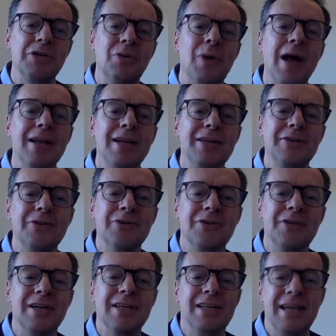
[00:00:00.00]
you well in your
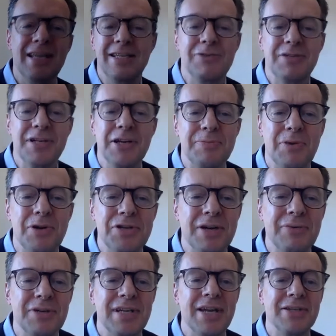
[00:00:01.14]
in, in this research project,
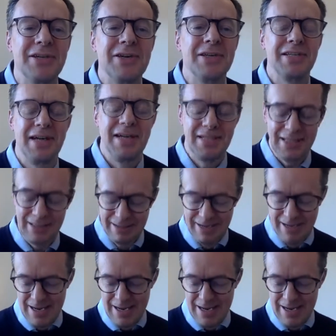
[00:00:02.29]
which sounds so exciting.